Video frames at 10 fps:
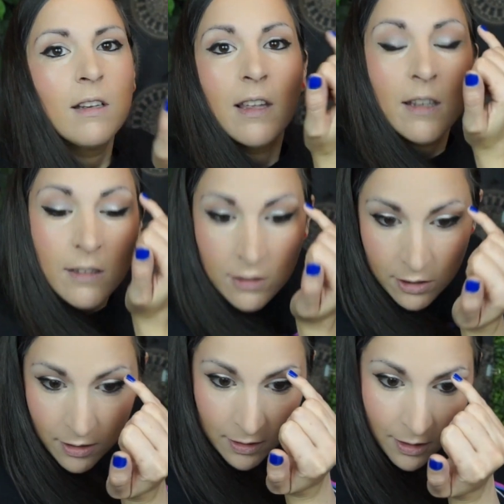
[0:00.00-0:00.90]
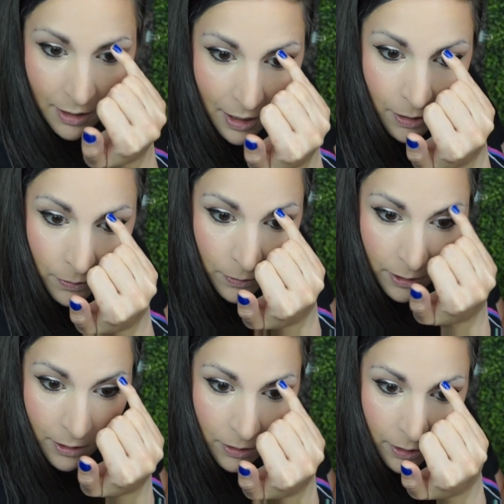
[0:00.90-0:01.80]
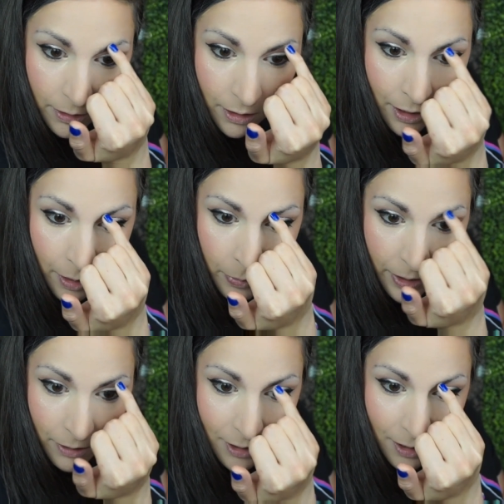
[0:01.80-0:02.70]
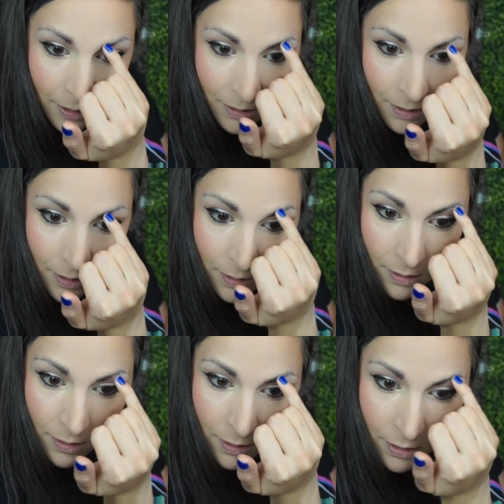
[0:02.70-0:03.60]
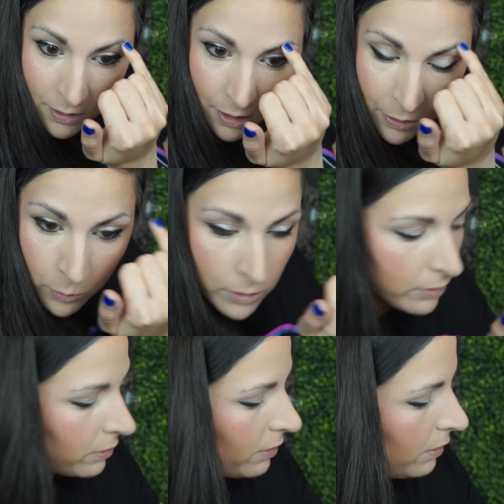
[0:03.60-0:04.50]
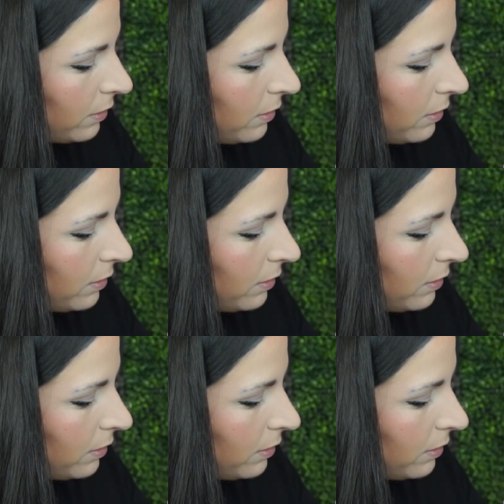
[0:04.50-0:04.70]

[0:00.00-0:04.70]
I think it's just because I have really dark eyebrows that this kind of works.